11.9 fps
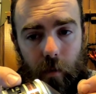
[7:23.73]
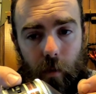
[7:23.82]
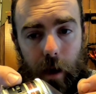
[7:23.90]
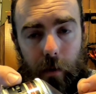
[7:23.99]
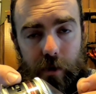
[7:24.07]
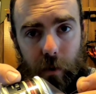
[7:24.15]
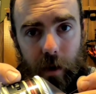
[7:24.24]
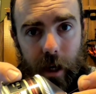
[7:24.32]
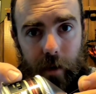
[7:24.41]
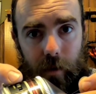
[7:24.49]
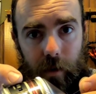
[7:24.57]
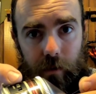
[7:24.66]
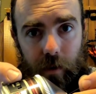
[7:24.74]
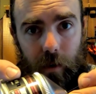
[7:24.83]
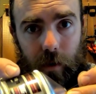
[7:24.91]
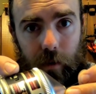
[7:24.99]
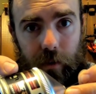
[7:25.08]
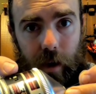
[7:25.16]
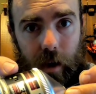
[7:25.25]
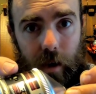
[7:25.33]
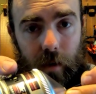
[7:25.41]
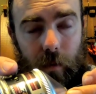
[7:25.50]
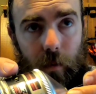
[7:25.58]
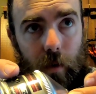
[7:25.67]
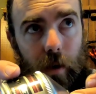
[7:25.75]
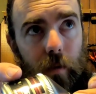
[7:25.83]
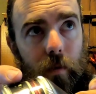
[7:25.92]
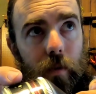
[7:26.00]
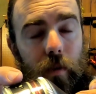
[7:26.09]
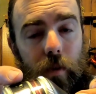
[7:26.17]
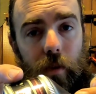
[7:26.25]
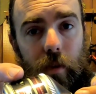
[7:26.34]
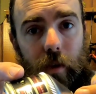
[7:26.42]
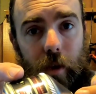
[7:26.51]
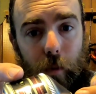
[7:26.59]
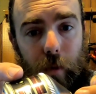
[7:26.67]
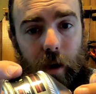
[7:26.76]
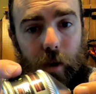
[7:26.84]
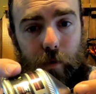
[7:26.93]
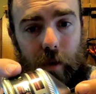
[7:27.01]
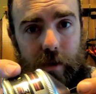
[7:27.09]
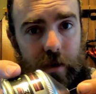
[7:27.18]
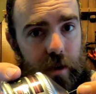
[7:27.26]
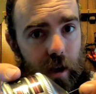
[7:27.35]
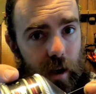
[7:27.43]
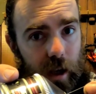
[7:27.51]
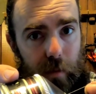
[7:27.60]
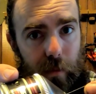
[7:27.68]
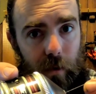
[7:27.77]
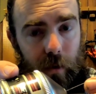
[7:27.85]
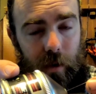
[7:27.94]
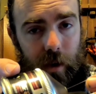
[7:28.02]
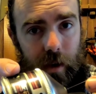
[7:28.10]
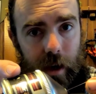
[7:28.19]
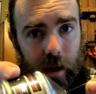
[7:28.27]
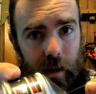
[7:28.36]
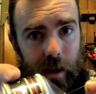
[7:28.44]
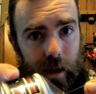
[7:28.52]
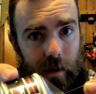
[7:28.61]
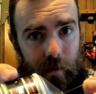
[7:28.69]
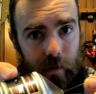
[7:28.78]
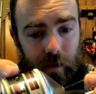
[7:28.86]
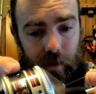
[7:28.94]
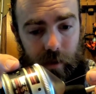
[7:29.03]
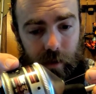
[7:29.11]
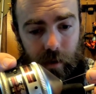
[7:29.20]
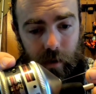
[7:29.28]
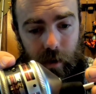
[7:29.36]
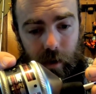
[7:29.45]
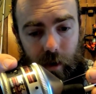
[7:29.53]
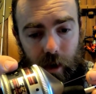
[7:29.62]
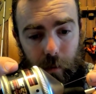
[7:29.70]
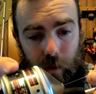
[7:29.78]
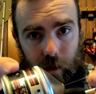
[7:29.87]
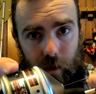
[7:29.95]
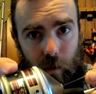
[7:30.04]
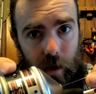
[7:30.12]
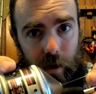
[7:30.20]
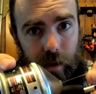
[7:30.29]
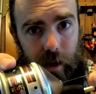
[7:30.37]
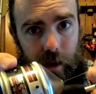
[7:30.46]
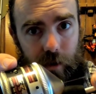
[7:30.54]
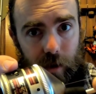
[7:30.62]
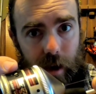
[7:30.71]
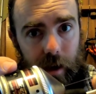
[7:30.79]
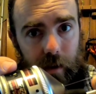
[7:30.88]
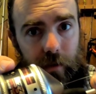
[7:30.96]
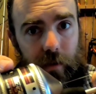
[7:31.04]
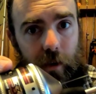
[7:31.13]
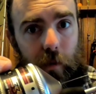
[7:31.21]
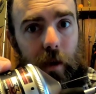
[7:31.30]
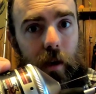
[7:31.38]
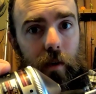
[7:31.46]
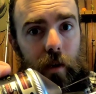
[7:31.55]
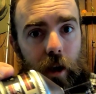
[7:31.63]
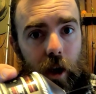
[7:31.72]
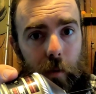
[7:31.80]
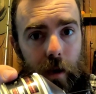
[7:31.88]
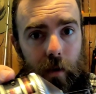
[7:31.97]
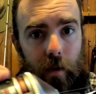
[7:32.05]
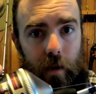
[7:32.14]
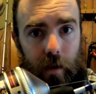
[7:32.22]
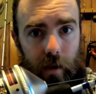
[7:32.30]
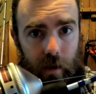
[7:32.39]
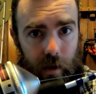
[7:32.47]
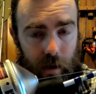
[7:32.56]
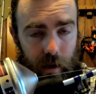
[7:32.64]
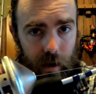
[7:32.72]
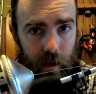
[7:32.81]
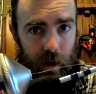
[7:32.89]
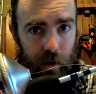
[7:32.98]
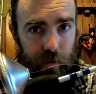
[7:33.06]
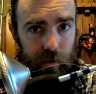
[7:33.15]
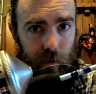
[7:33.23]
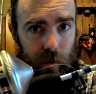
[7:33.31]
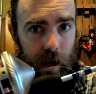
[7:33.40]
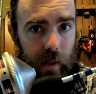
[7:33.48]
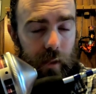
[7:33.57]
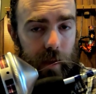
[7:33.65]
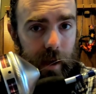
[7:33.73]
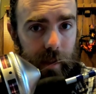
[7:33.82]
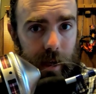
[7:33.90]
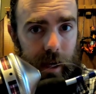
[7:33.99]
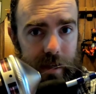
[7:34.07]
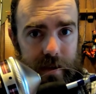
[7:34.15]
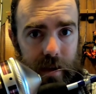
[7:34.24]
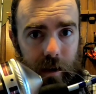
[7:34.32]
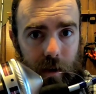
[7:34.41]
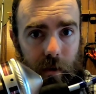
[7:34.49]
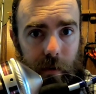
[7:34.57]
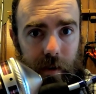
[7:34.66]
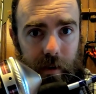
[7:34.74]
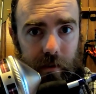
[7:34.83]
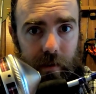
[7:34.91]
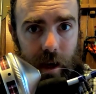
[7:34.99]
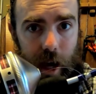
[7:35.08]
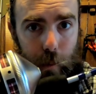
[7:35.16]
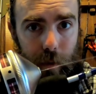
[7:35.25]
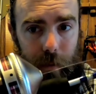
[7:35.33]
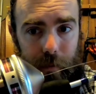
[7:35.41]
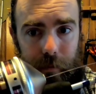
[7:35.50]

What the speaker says: Why would you want to have it set a little tighter? Well, a bigger fish is going to keep pulling on that line. But you want that drag to still be able to come out enough so that that line's not going to snap.